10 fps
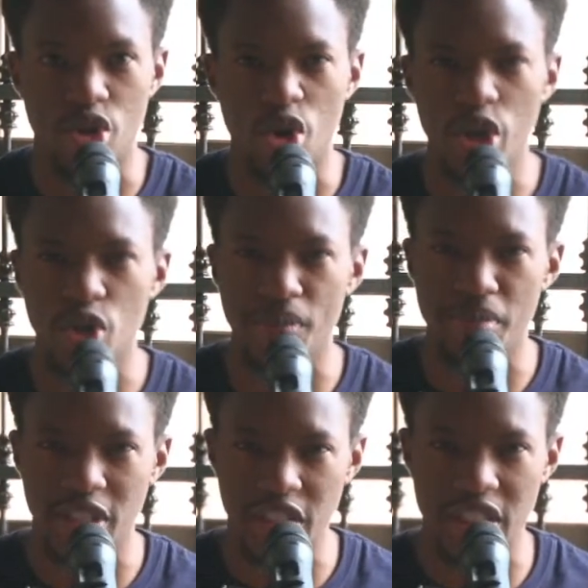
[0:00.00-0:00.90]
You're going to
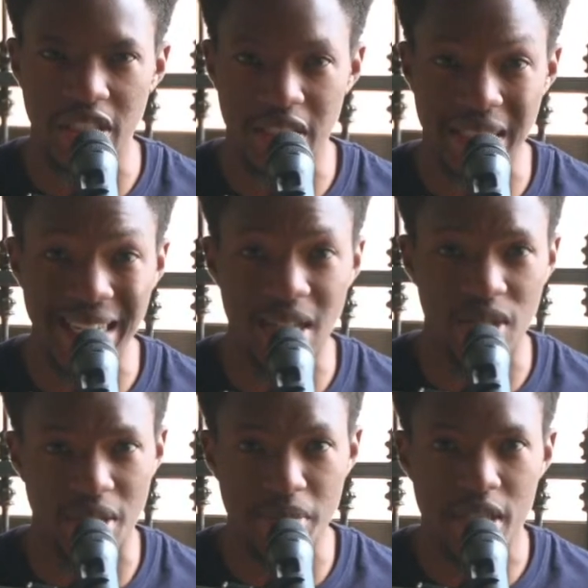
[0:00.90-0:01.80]
stand out
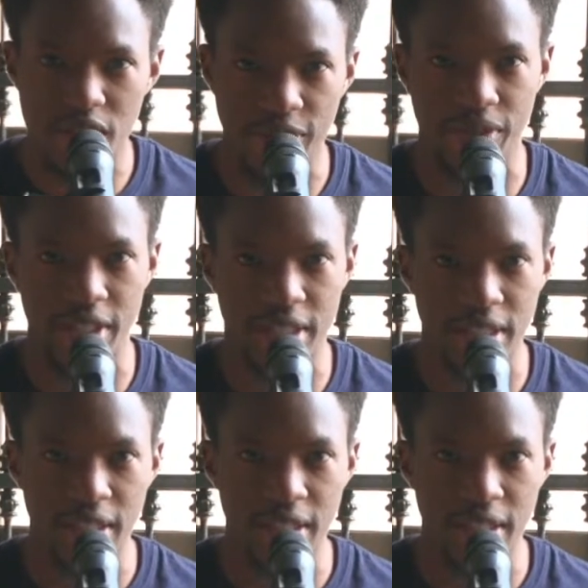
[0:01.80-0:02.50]
and be different.